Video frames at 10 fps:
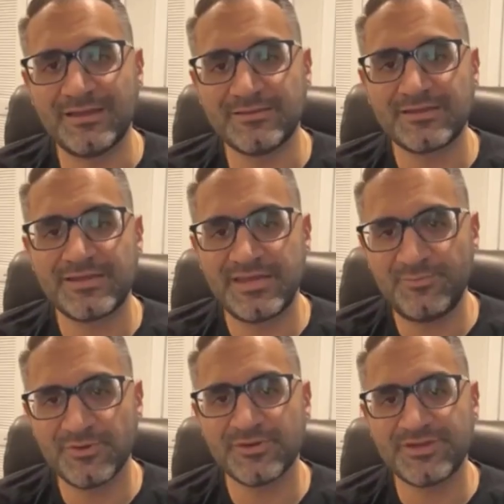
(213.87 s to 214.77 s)
And
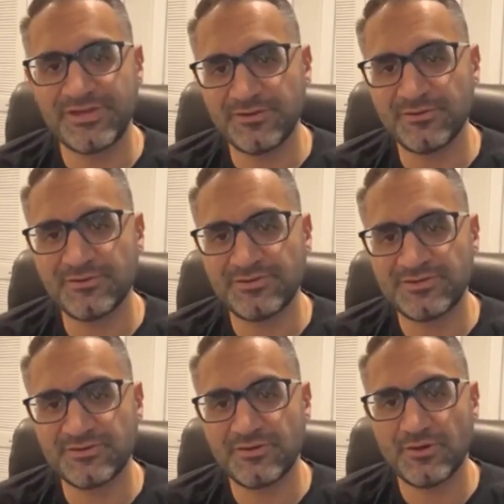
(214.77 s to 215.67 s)
keep your
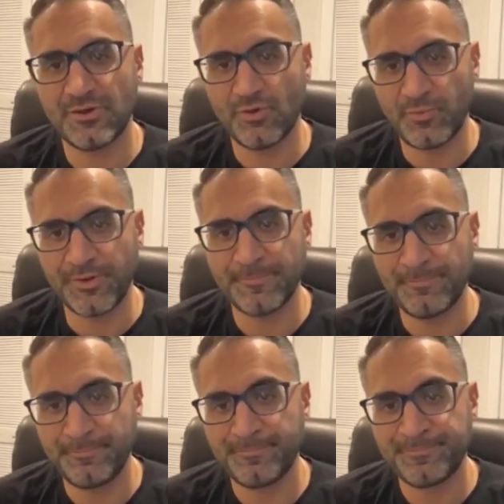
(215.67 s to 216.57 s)
ears
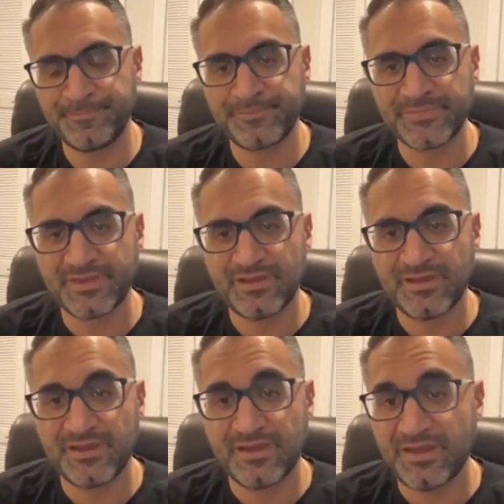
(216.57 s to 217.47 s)
open
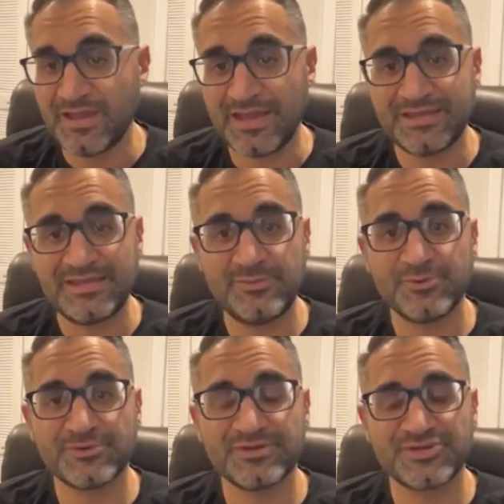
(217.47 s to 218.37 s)
and
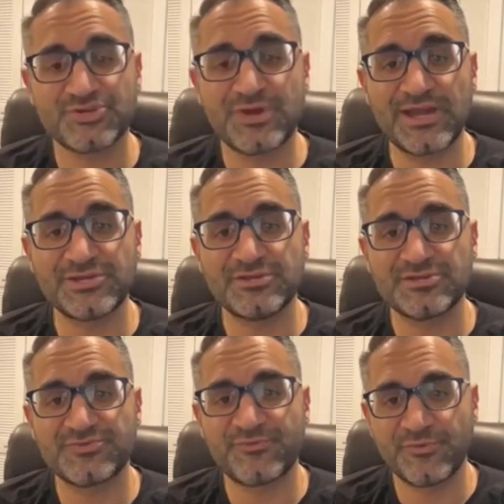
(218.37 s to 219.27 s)
keep your
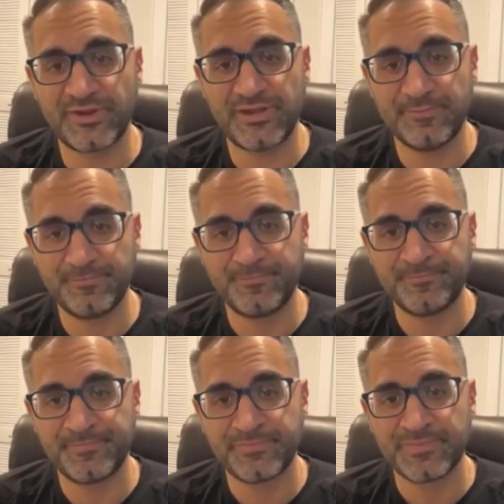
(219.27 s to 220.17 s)
distractions free,
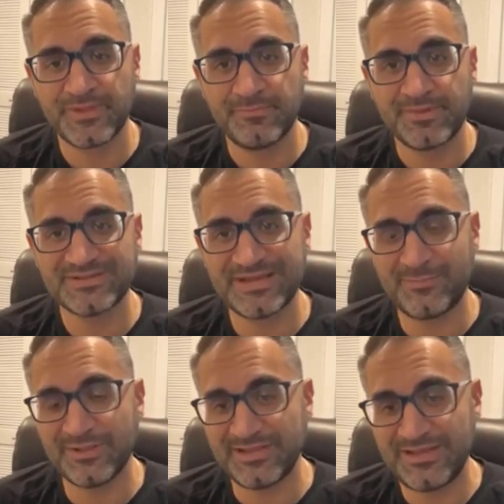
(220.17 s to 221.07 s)
because
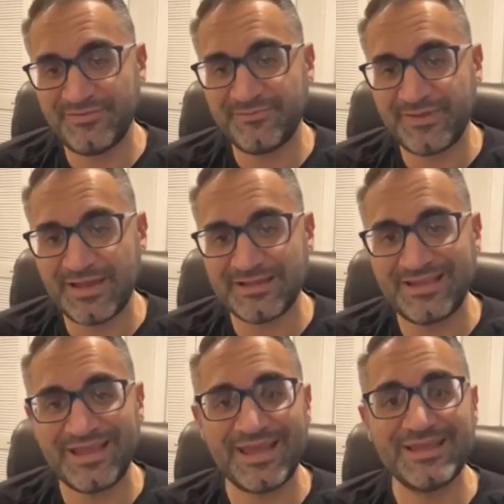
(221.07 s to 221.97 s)
I believe
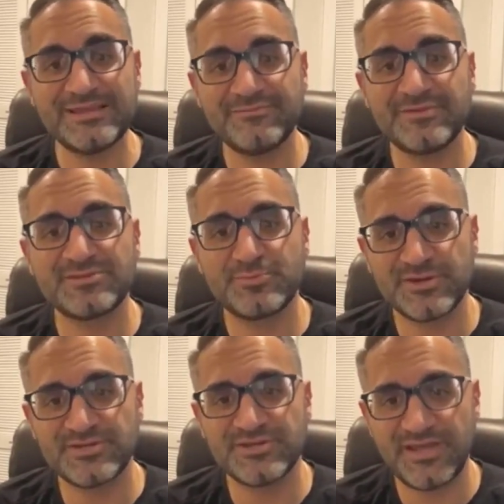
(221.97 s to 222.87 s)
at the end of this
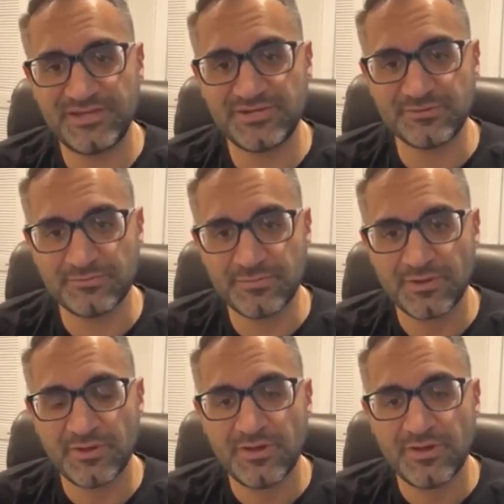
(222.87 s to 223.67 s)
presentation,